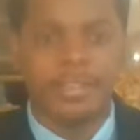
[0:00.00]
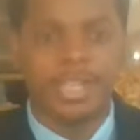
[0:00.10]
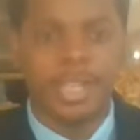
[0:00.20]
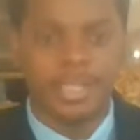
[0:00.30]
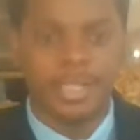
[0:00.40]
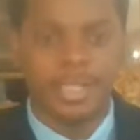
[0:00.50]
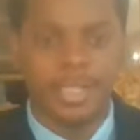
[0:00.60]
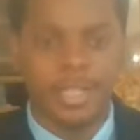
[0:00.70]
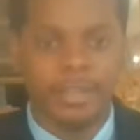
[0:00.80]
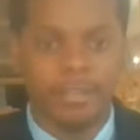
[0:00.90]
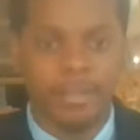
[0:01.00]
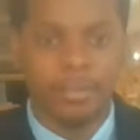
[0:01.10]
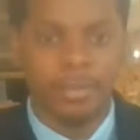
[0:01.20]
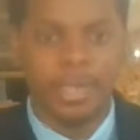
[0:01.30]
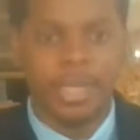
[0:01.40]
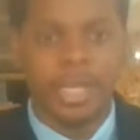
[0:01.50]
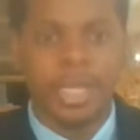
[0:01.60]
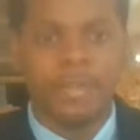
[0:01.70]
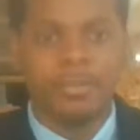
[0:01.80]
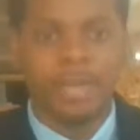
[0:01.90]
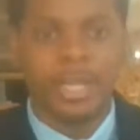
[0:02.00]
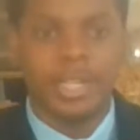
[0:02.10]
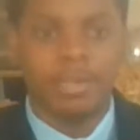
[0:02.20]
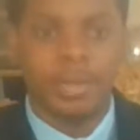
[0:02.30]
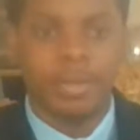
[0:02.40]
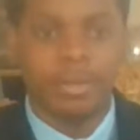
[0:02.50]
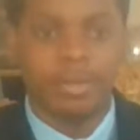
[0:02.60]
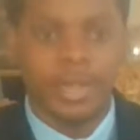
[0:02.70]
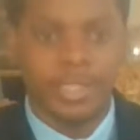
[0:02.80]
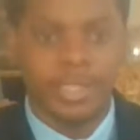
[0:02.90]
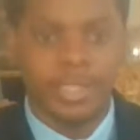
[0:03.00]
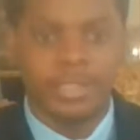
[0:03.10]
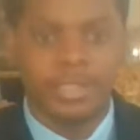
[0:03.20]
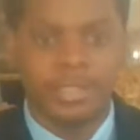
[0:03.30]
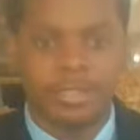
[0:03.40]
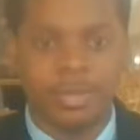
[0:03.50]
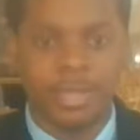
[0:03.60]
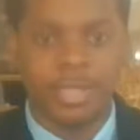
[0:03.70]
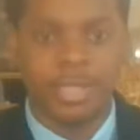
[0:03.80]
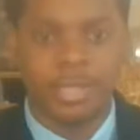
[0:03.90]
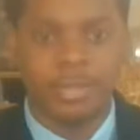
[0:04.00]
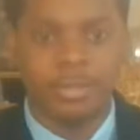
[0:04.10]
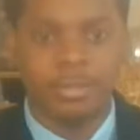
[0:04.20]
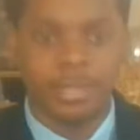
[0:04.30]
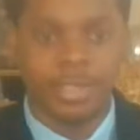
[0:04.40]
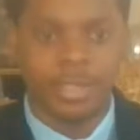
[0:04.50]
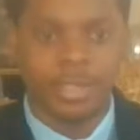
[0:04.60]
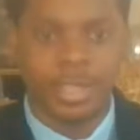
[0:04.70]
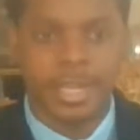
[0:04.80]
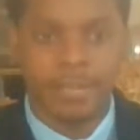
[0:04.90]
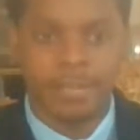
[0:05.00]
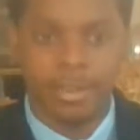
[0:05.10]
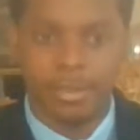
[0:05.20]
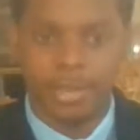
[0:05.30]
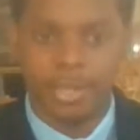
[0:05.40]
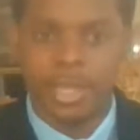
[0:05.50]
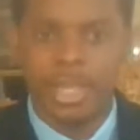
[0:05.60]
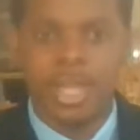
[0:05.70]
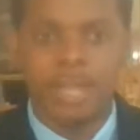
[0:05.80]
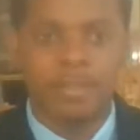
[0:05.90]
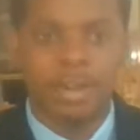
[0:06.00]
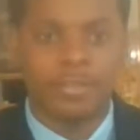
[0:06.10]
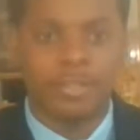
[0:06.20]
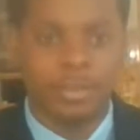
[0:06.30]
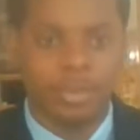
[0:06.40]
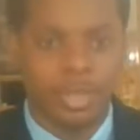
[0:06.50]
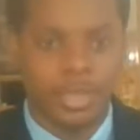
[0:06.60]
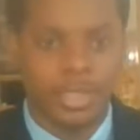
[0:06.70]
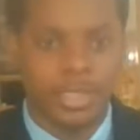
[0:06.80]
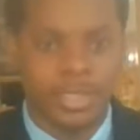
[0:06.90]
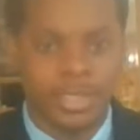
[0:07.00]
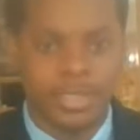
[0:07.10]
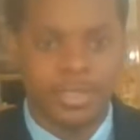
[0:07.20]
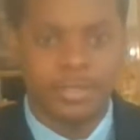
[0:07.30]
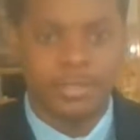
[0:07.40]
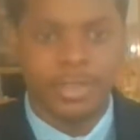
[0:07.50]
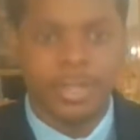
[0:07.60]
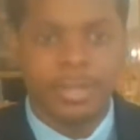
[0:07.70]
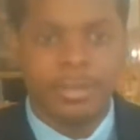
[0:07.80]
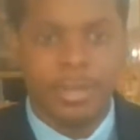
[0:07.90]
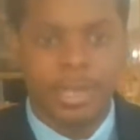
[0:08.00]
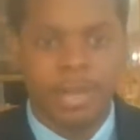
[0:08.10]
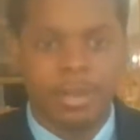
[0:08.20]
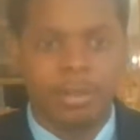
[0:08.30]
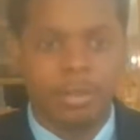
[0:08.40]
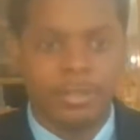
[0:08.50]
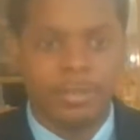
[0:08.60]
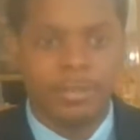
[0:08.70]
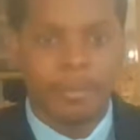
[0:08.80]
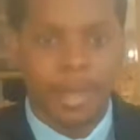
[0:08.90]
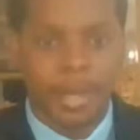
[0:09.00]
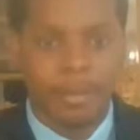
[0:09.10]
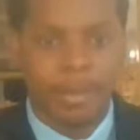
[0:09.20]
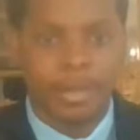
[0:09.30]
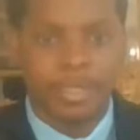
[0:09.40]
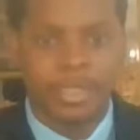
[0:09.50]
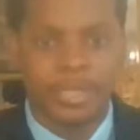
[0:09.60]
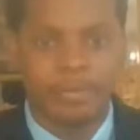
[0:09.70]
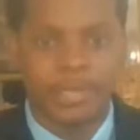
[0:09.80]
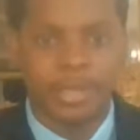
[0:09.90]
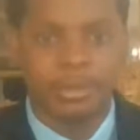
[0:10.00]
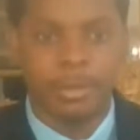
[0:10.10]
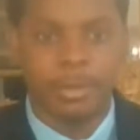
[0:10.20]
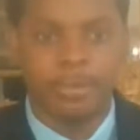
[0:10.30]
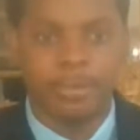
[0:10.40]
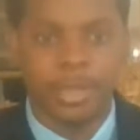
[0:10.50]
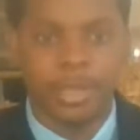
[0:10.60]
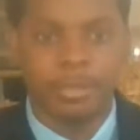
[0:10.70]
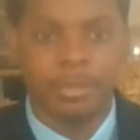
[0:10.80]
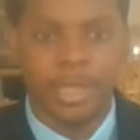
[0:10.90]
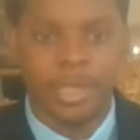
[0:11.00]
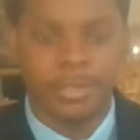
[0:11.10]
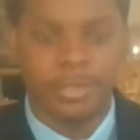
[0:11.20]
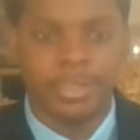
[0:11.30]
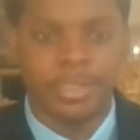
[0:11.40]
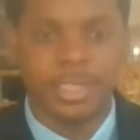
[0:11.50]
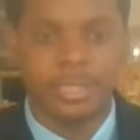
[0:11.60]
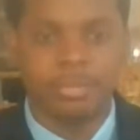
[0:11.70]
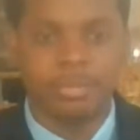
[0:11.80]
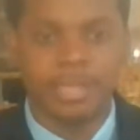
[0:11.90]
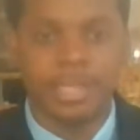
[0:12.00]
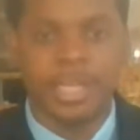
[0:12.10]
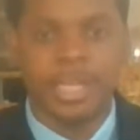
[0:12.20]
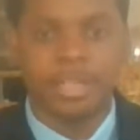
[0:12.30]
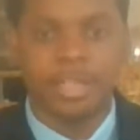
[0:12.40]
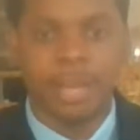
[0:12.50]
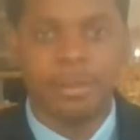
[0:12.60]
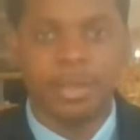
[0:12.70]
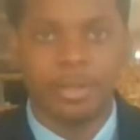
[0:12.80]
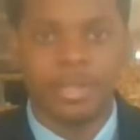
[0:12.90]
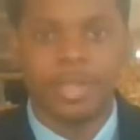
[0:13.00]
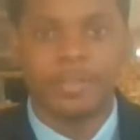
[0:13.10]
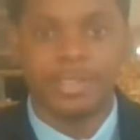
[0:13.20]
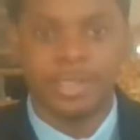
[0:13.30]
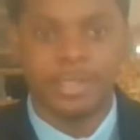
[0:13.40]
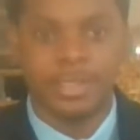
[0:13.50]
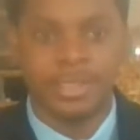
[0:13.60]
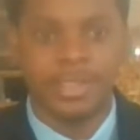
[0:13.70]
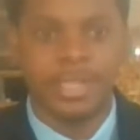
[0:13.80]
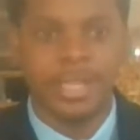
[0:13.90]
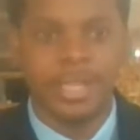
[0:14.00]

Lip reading: the testing, and the development of a variety of medical devices. This career can include research and development of artificial organs and tissues, mechanical placement for body parts, and equipment for medical diagnosis and the treatment in lab or healthcare facilities.